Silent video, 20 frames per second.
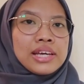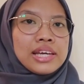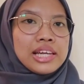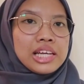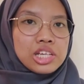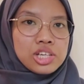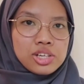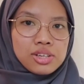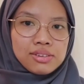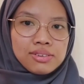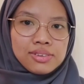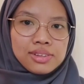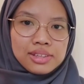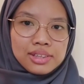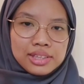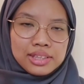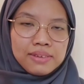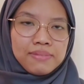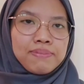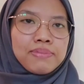
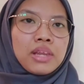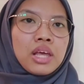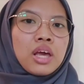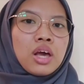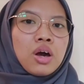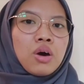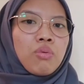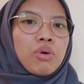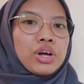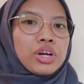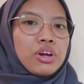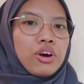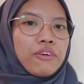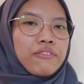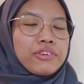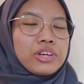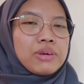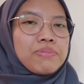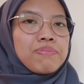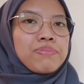electricity. One
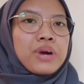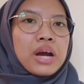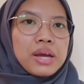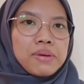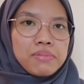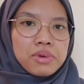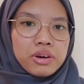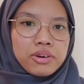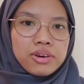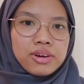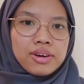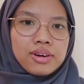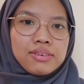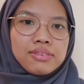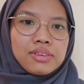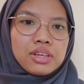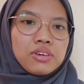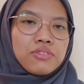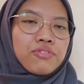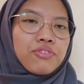of the primary
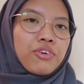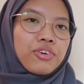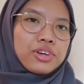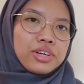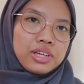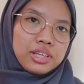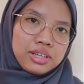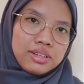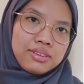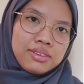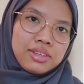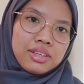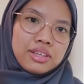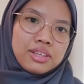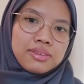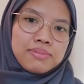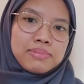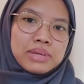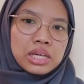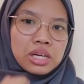reasons for this
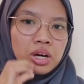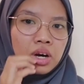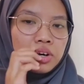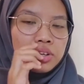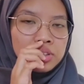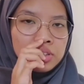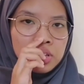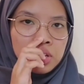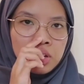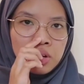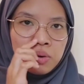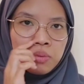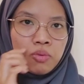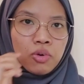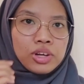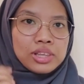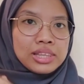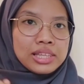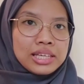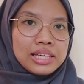is because
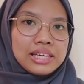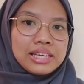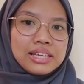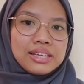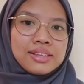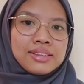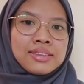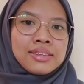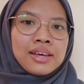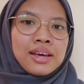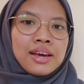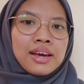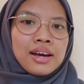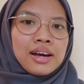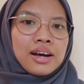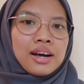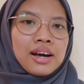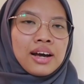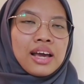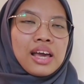water is
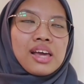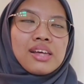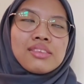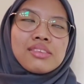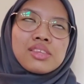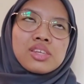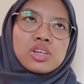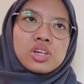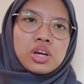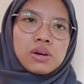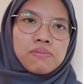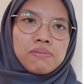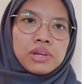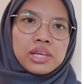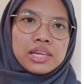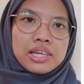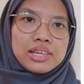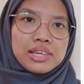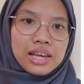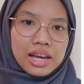
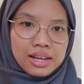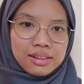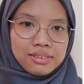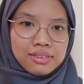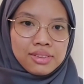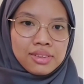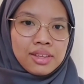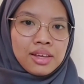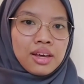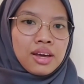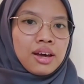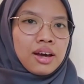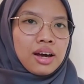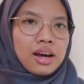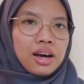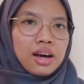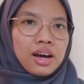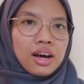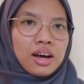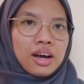extremely dense,
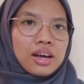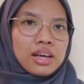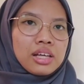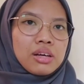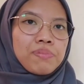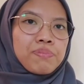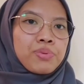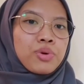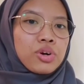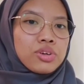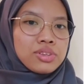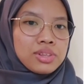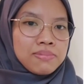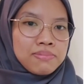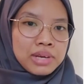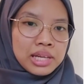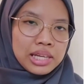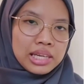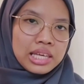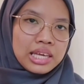
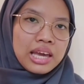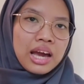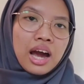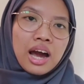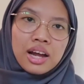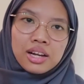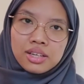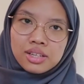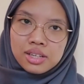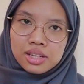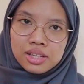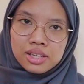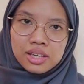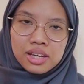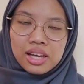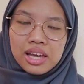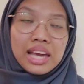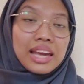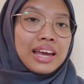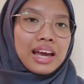approximately
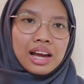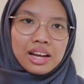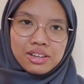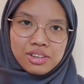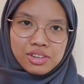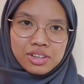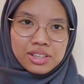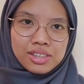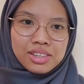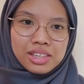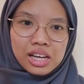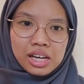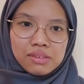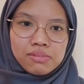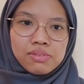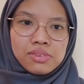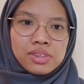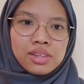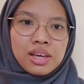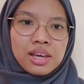800
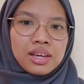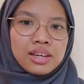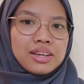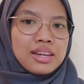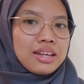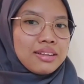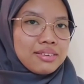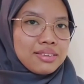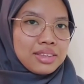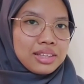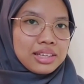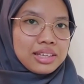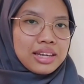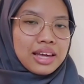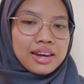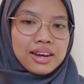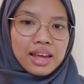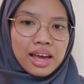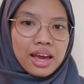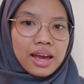times denser
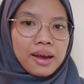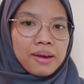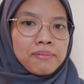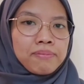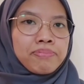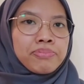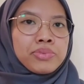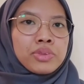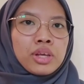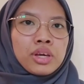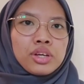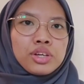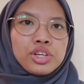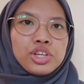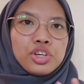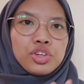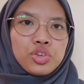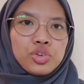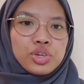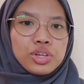than air.
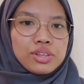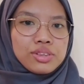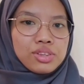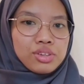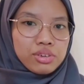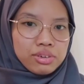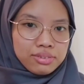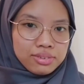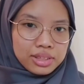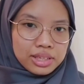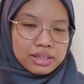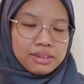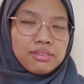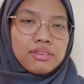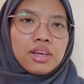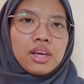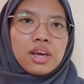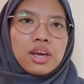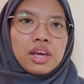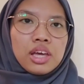Due to this
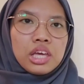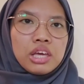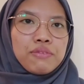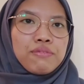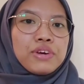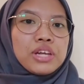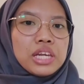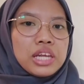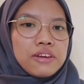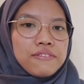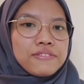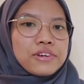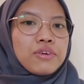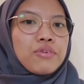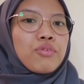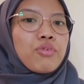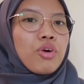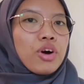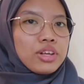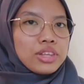reason, even if
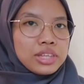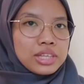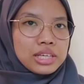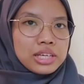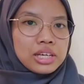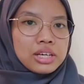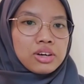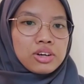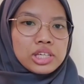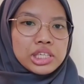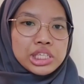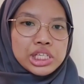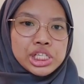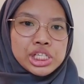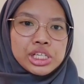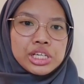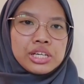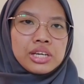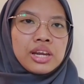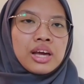the water
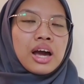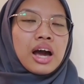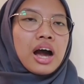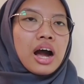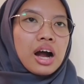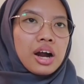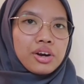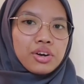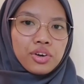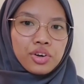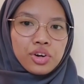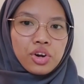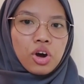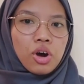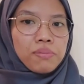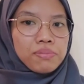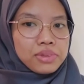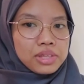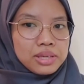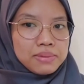conditions are not
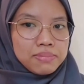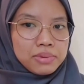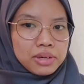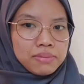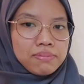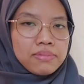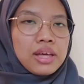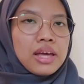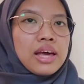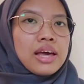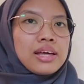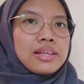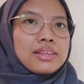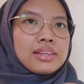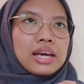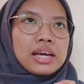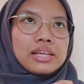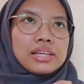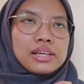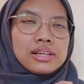optimum,
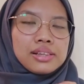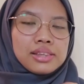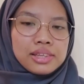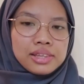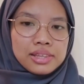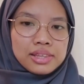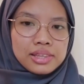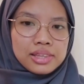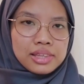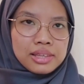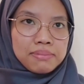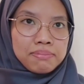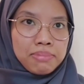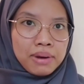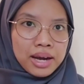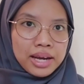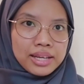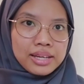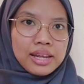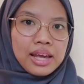tidal
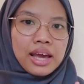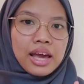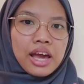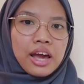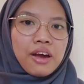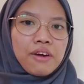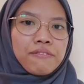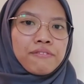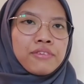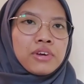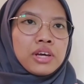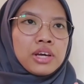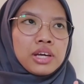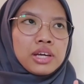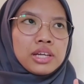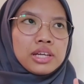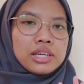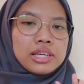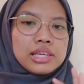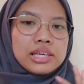turbines have
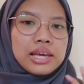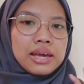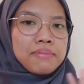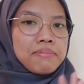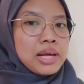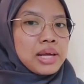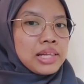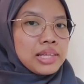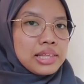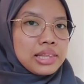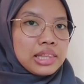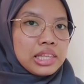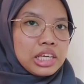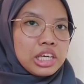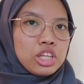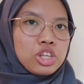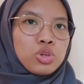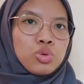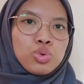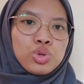the
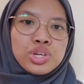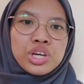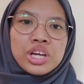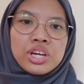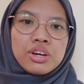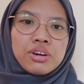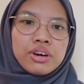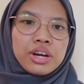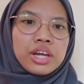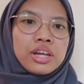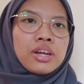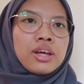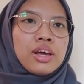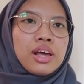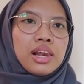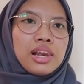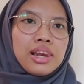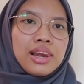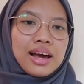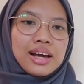ability to generate
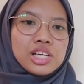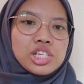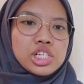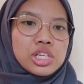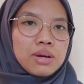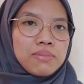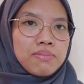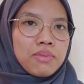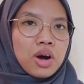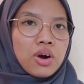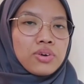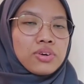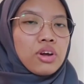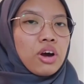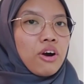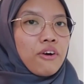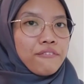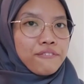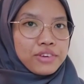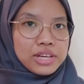large amount
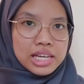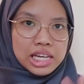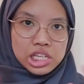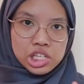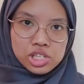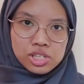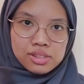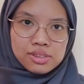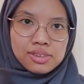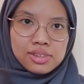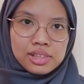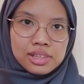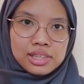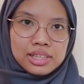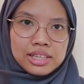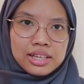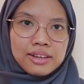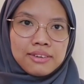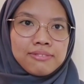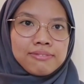of
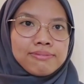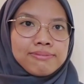electricity.